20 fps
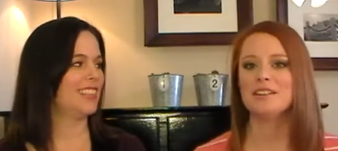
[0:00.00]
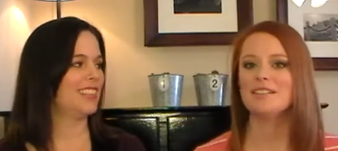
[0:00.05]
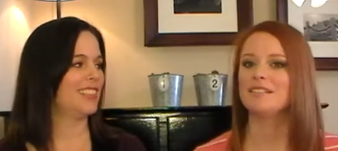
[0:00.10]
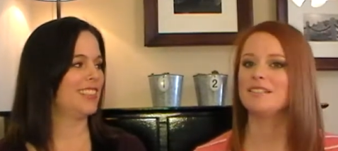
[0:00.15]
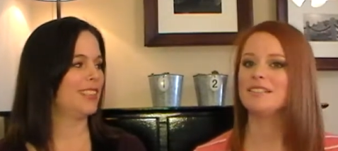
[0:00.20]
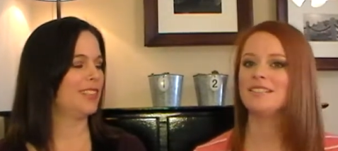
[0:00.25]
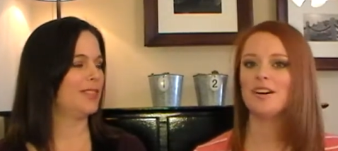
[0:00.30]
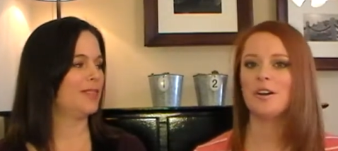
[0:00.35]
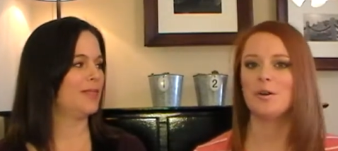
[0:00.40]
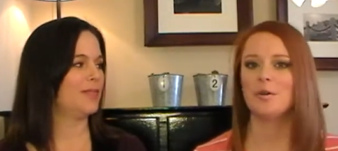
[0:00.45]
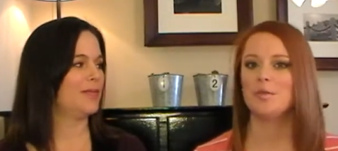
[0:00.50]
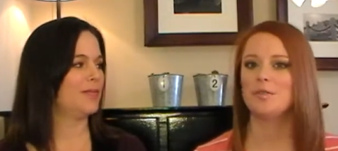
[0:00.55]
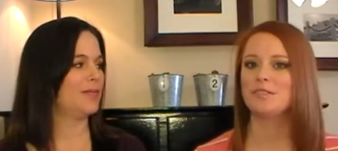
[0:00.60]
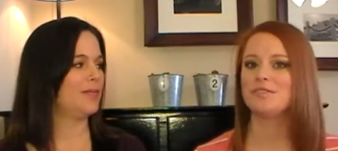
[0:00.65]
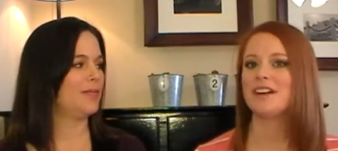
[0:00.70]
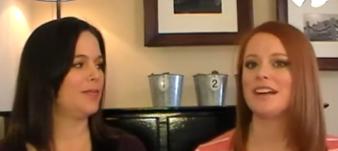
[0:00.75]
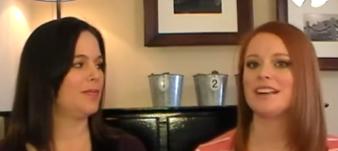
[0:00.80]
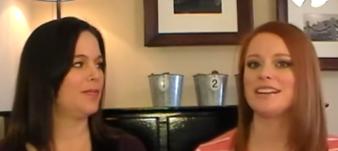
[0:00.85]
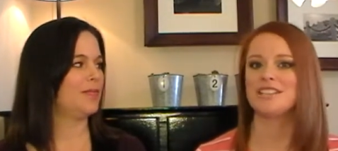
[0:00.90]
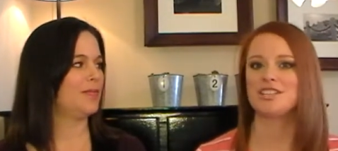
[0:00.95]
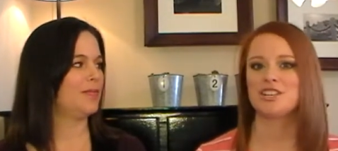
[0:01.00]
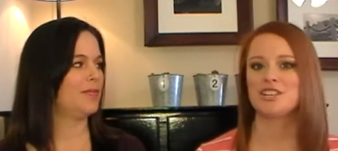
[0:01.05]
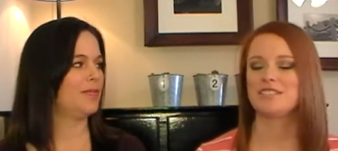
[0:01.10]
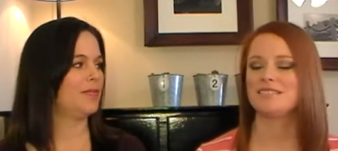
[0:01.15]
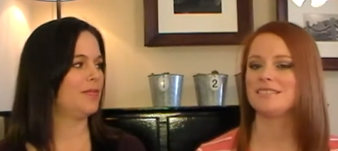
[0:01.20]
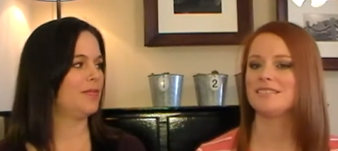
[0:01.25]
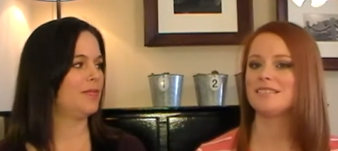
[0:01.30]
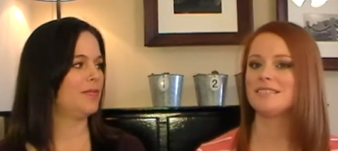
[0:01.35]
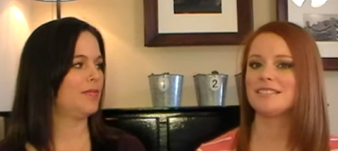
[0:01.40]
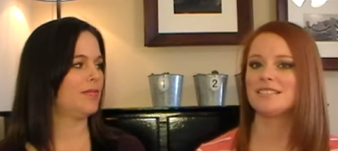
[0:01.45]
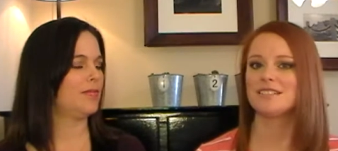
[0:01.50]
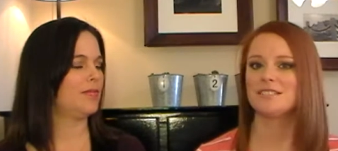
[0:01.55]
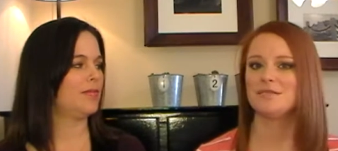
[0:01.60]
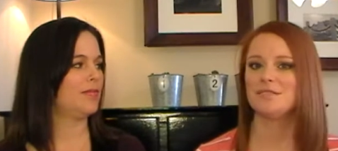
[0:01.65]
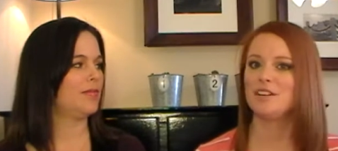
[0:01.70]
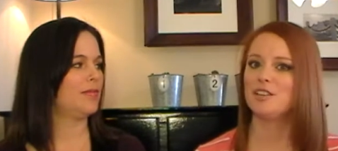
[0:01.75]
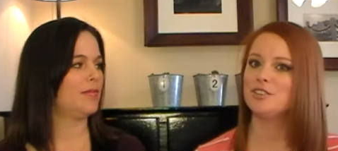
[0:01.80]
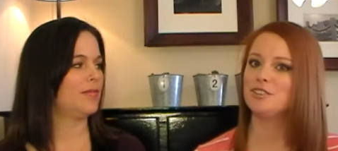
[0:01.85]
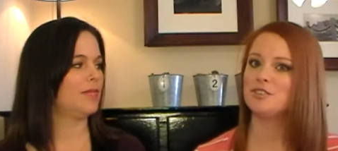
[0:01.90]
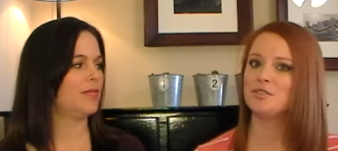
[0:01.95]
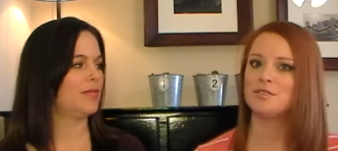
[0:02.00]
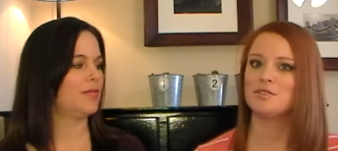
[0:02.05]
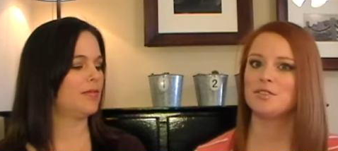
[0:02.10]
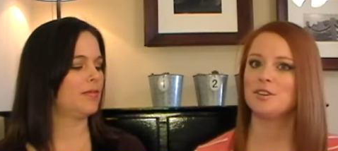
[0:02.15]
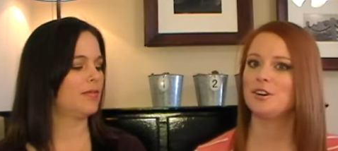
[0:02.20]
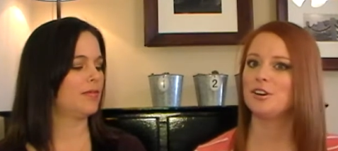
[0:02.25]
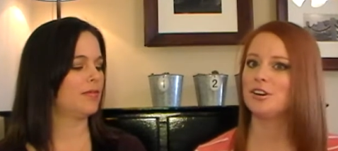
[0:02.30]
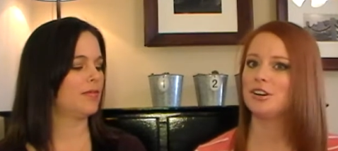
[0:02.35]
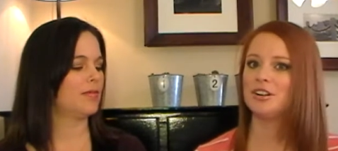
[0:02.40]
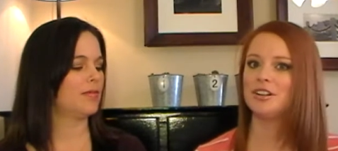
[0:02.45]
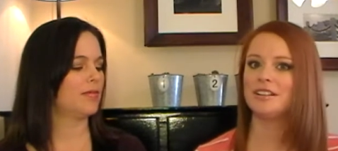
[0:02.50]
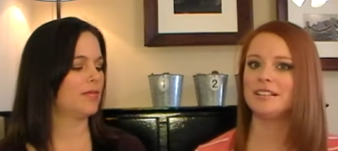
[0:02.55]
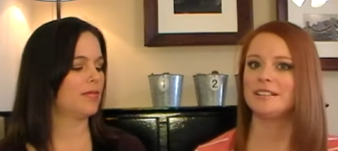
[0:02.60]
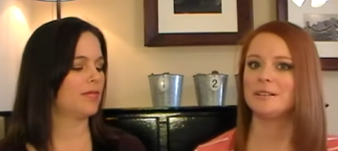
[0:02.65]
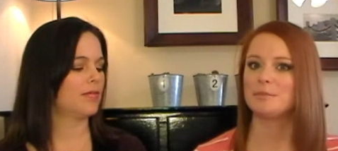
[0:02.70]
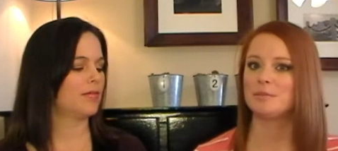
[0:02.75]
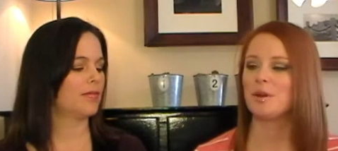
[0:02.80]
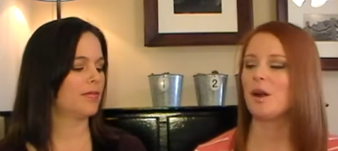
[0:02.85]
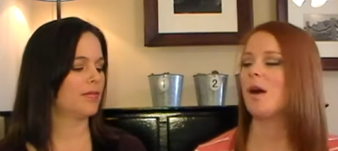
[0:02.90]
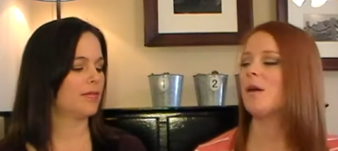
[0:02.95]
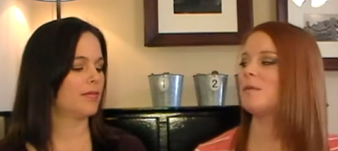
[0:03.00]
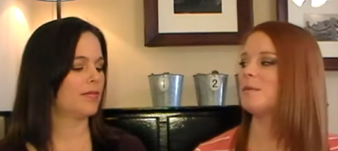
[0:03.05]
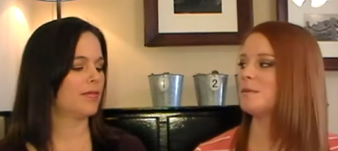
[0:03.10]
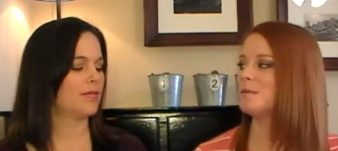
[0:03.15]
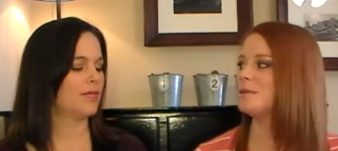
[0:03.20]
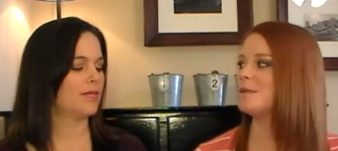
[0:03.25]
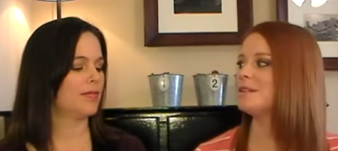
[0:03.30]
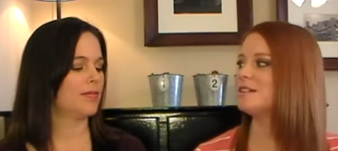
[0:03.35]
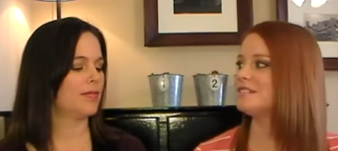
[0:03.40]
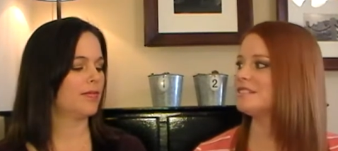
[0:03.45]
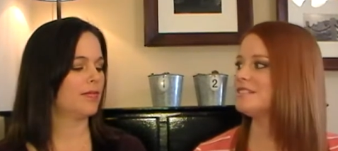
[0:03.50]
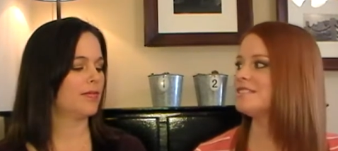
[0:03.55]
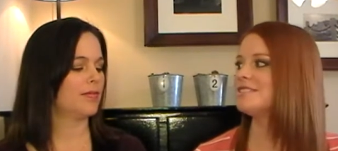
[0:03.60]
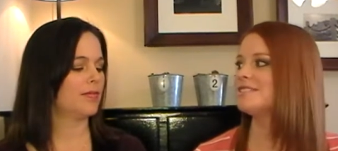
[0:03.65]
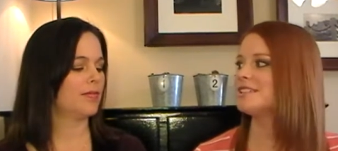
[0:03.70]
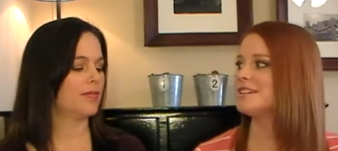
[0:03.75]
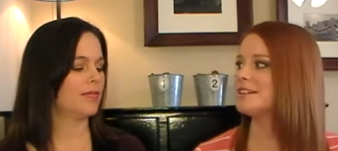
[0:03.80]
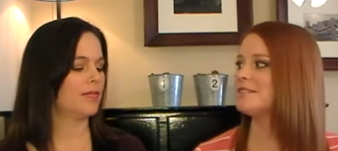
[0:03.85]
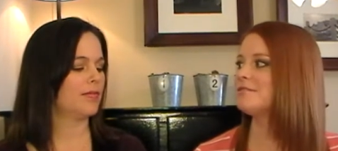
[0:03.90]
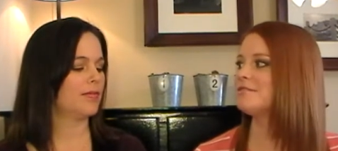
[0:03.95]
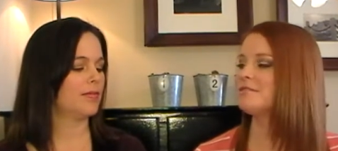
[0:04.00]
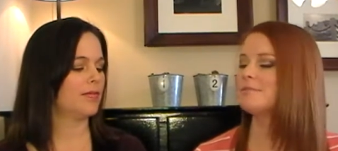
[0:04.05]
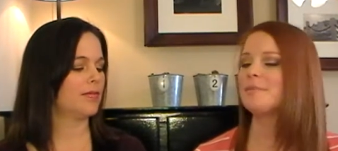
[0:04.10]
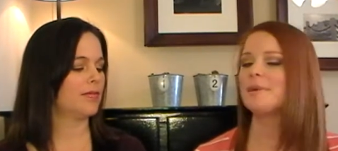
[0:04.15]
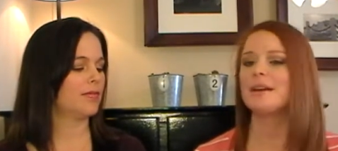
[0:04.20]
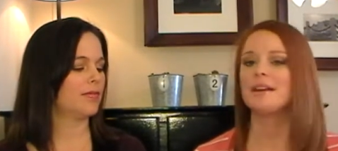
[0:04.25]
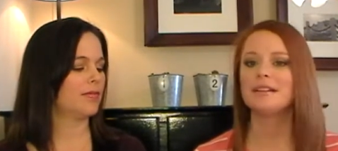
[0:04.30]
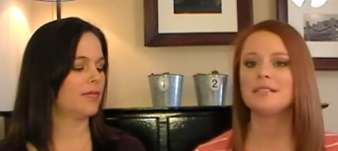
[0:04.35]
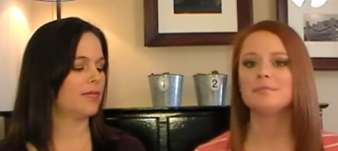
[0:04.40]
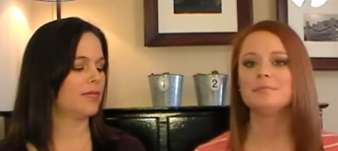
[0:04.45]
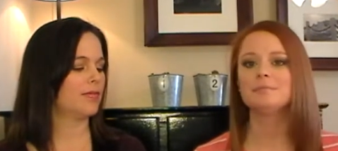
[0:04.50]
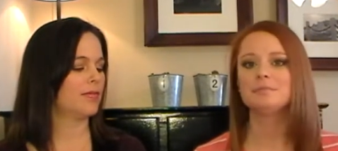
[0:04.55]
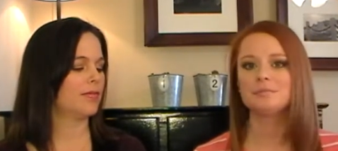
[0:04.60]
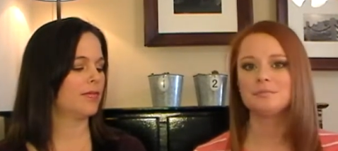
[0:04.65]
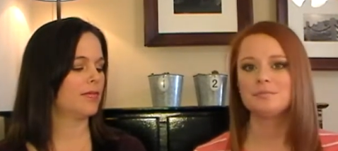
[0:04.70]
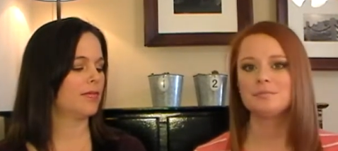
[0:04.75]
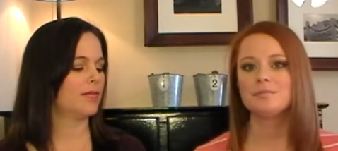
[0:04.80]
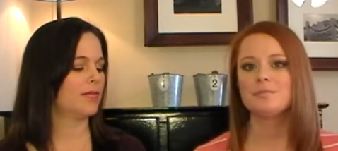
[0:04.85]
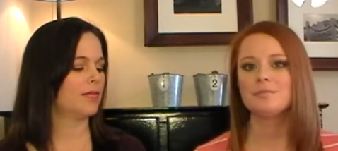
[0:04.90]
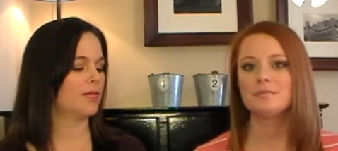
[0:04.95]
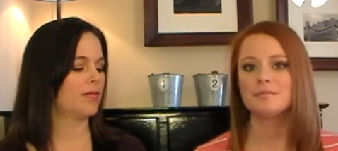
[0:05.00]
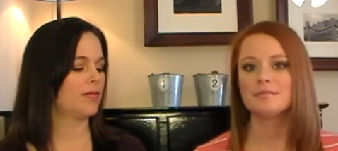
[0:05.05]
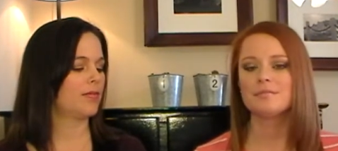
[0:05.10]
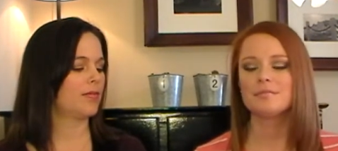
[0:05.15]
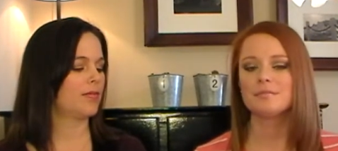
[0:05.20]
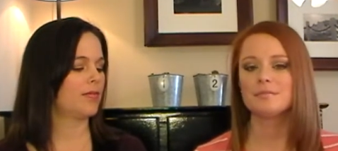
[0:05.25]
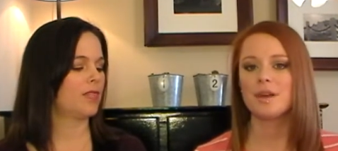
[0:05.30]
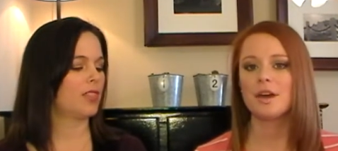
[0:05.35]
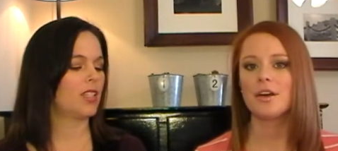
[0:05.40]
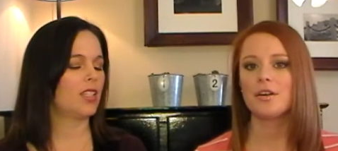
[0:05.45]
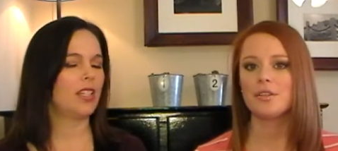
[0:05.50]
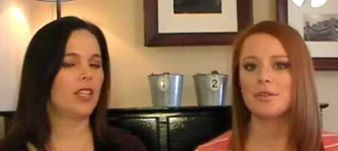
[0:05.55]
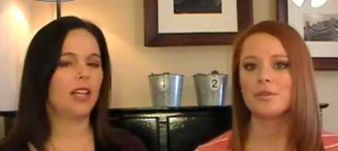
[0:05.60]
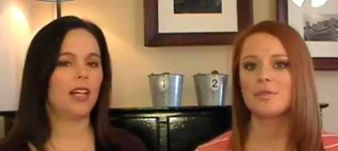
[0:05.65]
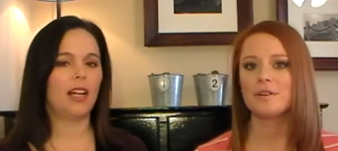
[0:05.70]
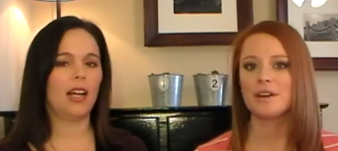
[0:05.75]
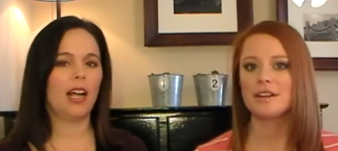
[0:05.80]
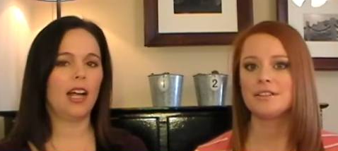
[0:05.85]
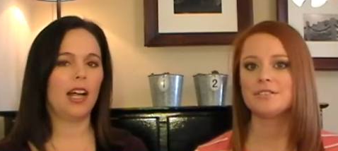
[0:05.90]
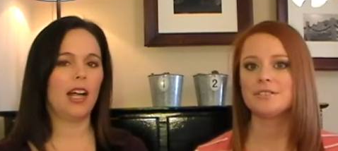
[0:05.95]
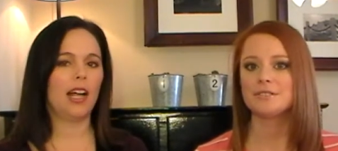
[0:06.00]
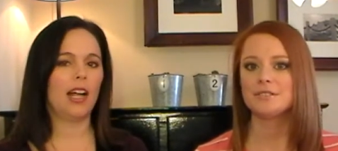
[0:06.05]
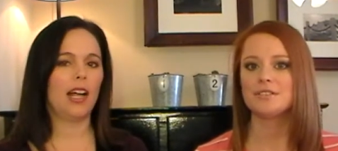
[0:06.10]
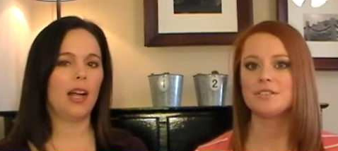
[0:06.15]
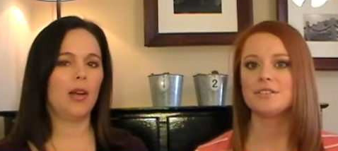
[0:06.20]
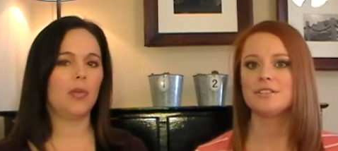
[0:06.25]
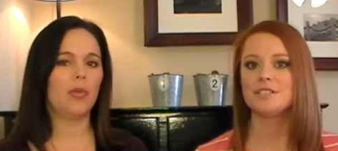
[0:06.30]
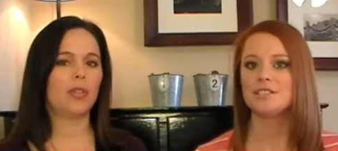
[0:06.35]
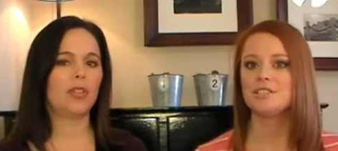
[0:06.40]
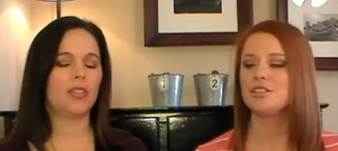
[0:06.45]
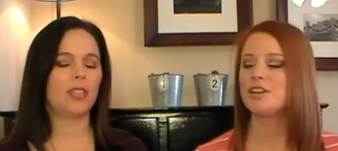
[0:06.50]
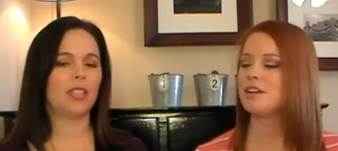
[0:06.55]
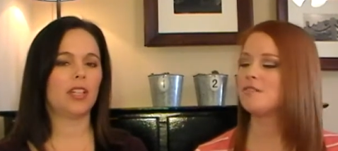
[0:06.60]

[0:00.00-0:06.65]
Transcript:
Speaker 1: an old-fashioned conventional girl and I'm probably going to stick with my my other yeah. razor. I will